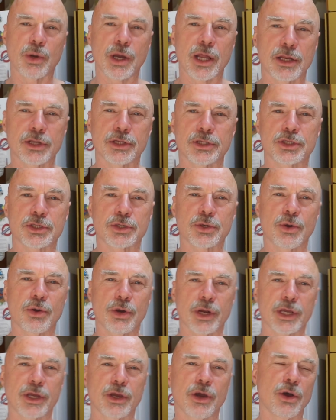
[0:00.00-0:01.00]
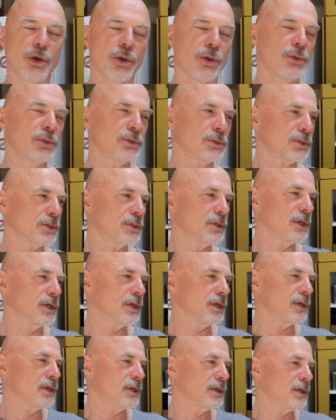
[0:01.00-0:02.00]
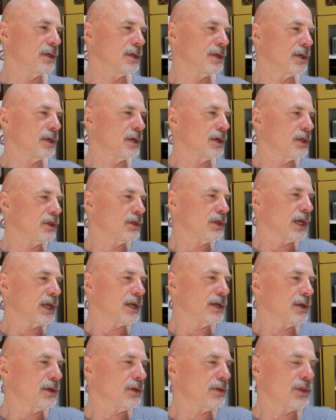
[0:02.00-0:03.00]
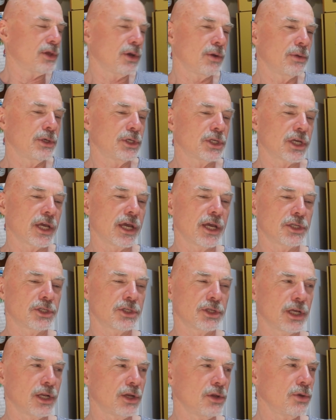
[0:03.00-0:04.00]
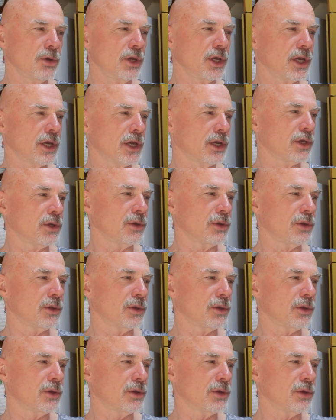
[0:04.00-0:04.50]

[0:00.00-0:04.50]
well and scoring goals, then there'll be scouts there looking at